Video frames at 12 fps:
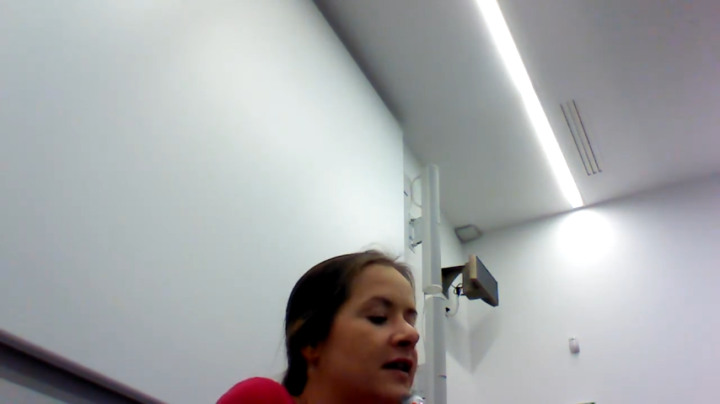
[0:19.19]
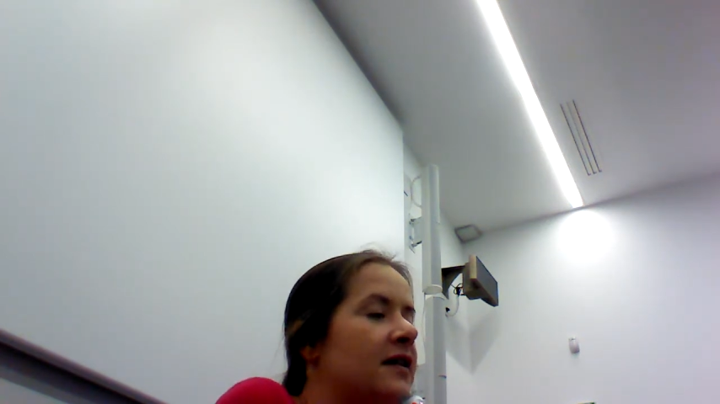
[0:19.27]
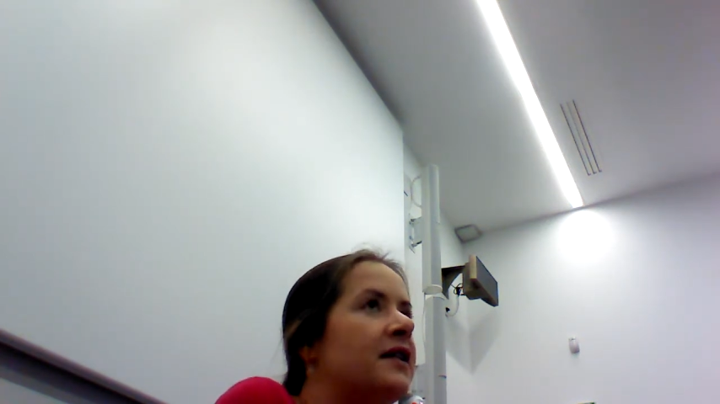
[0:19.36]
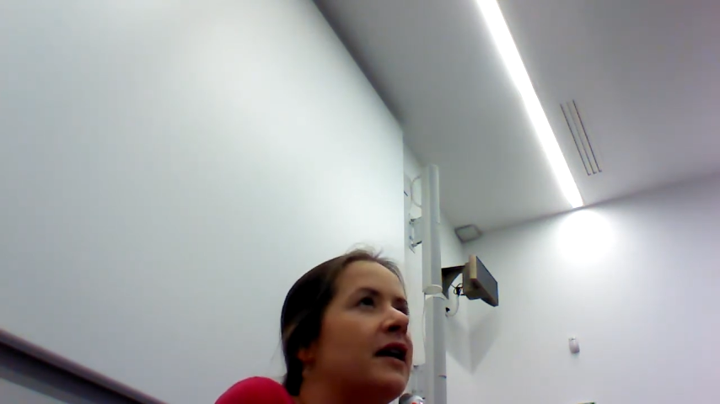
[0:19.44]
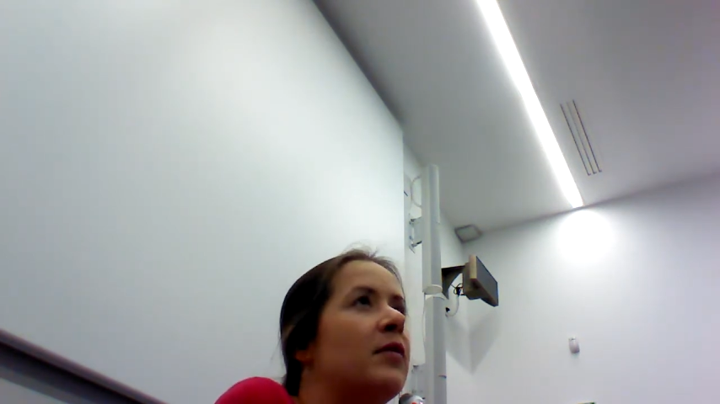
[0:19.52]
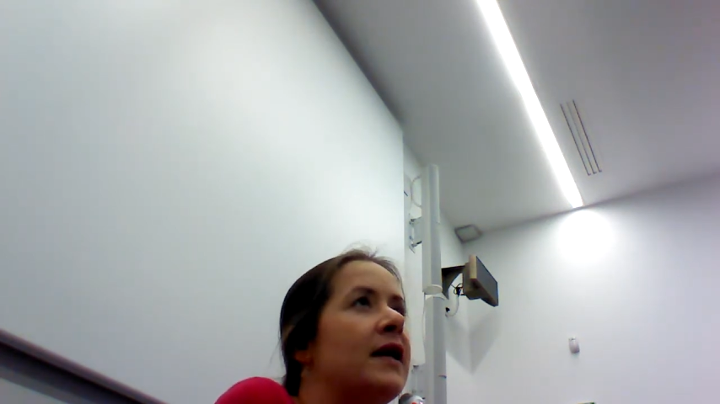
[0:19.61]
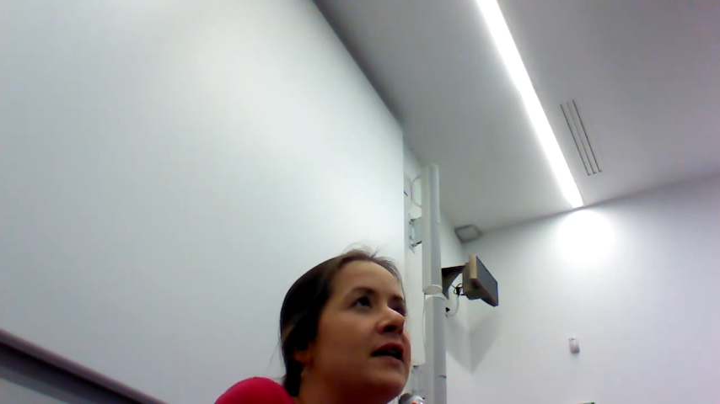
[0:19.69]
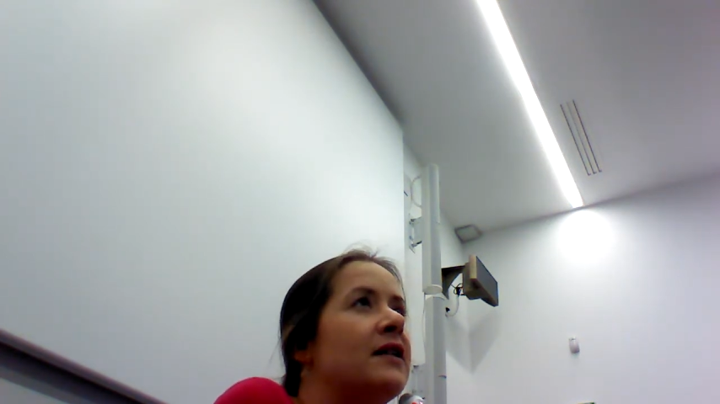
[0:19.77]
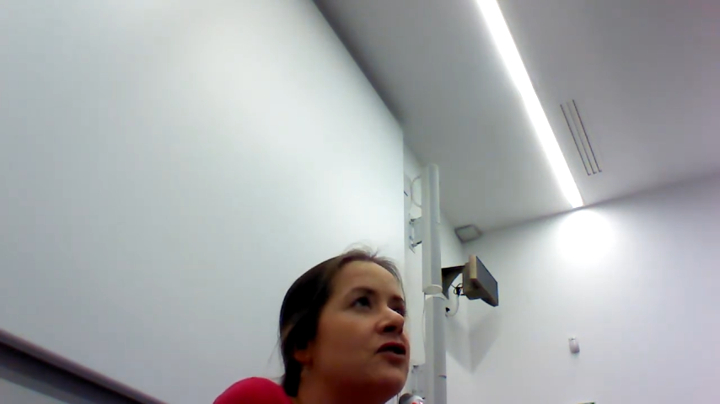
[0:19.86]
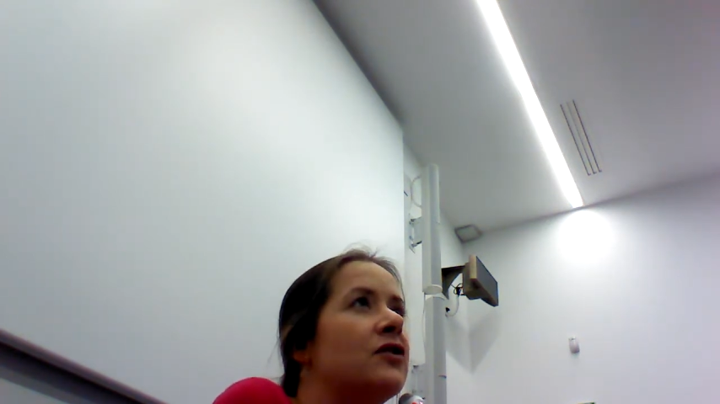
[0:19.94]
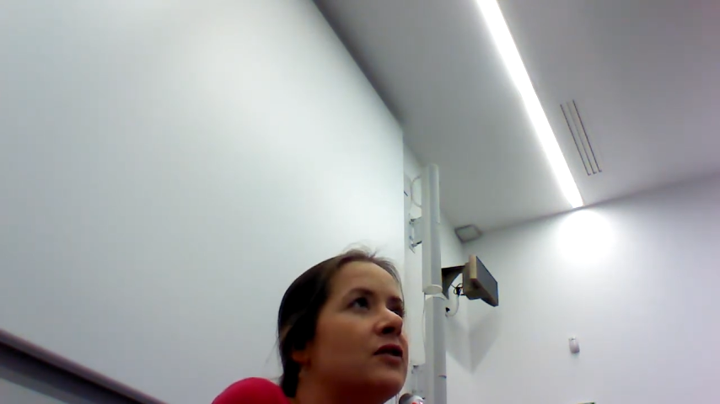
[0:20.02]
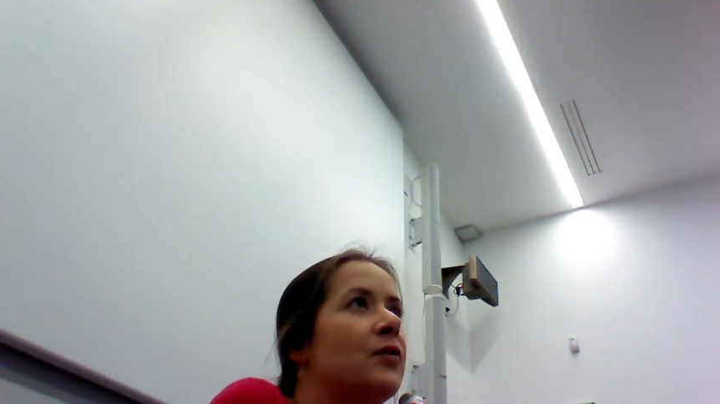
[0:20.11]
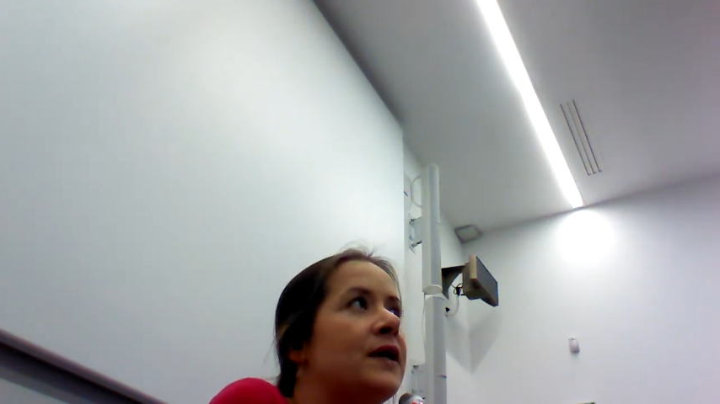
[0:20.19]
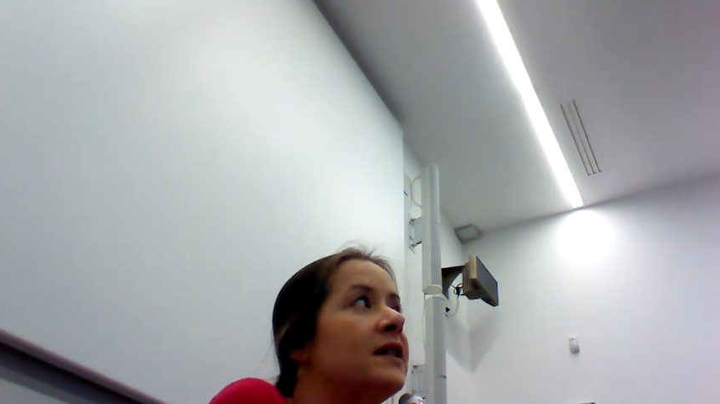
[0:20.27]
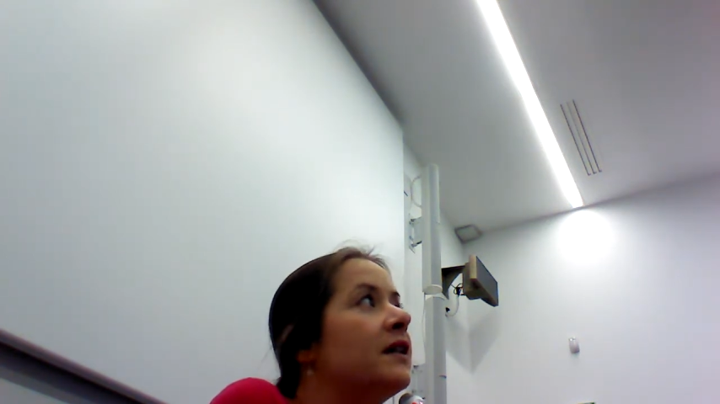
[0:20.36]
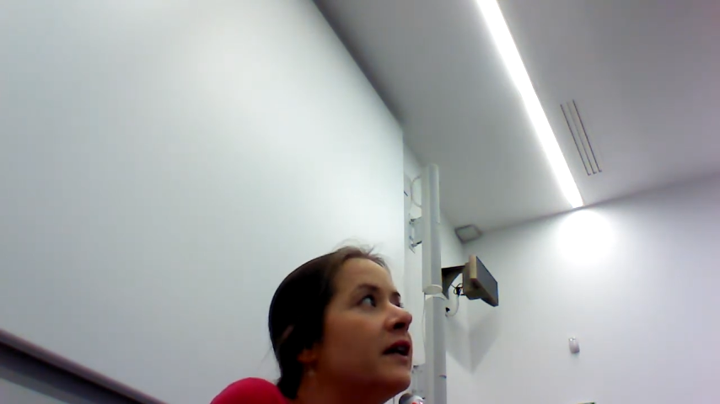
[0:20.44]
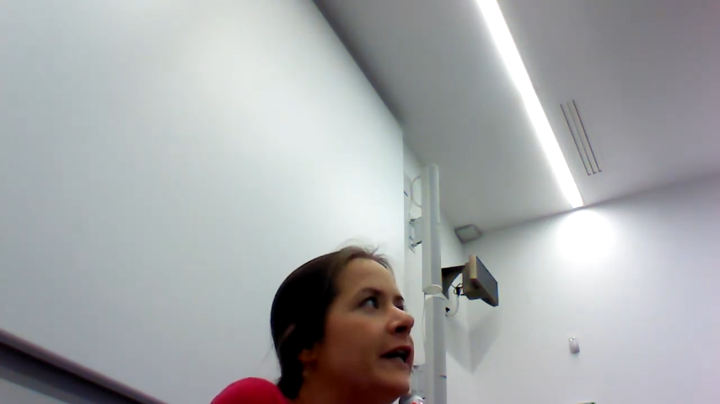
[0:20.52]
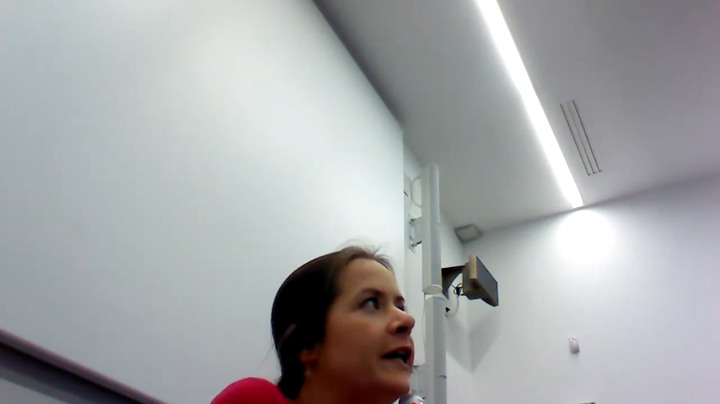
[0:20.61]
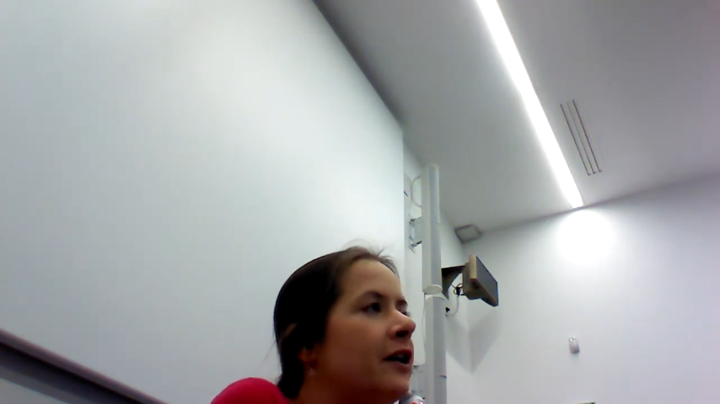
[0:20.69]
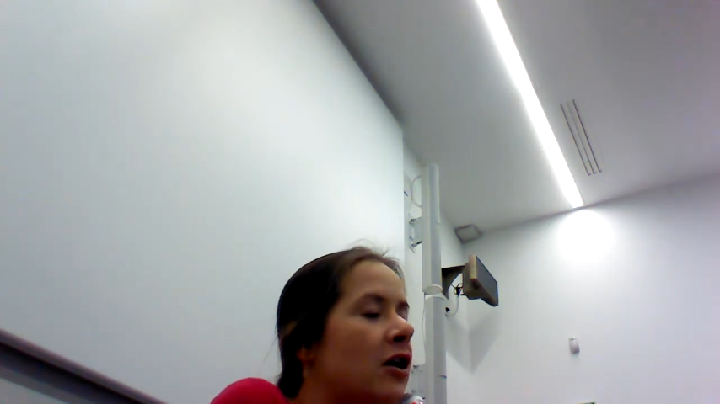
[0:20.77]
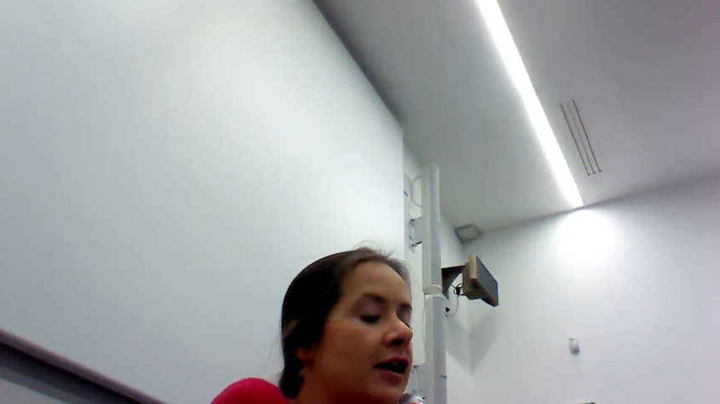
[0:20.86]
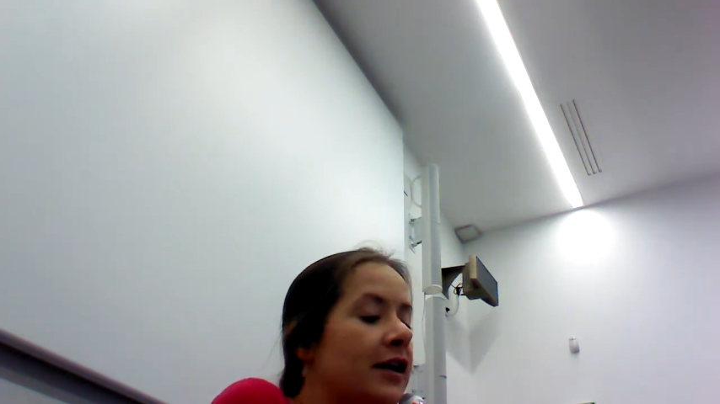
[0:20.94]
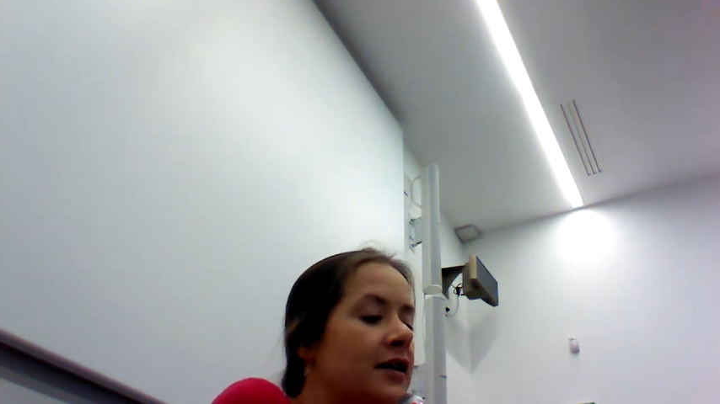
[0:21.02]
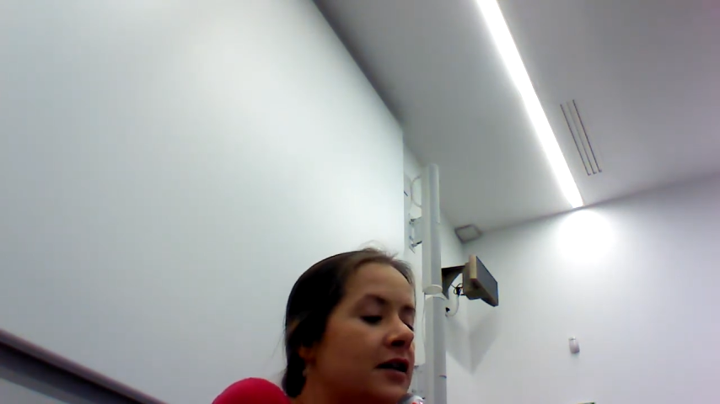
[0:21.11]
that's taken place just recently in
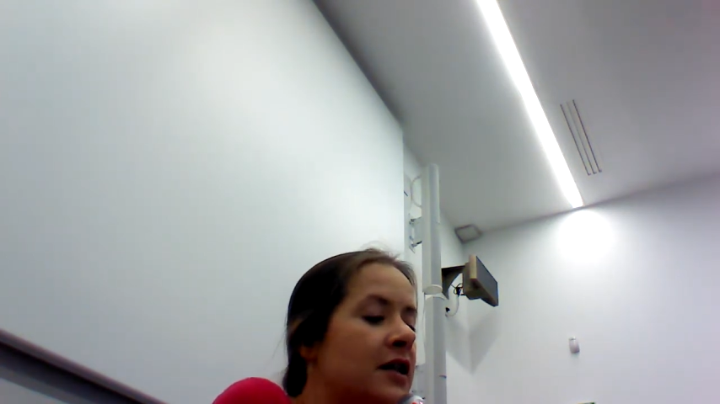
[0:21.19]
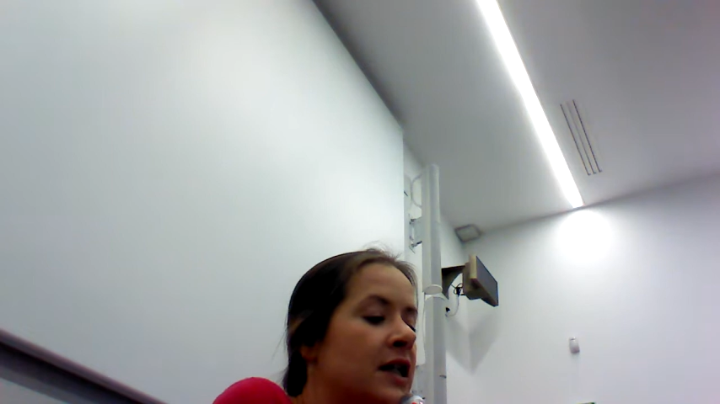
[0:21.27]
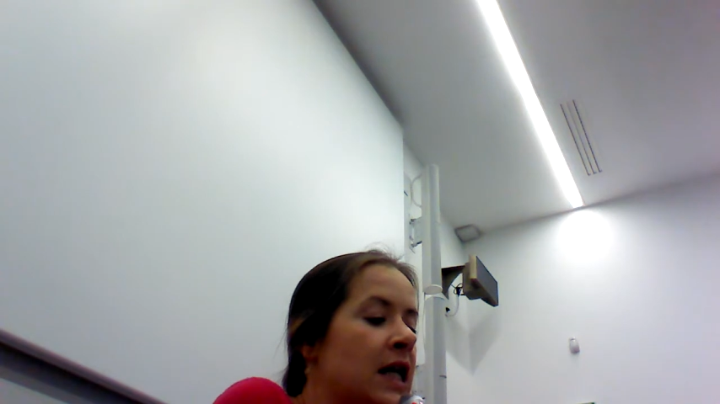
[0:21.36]
Ireland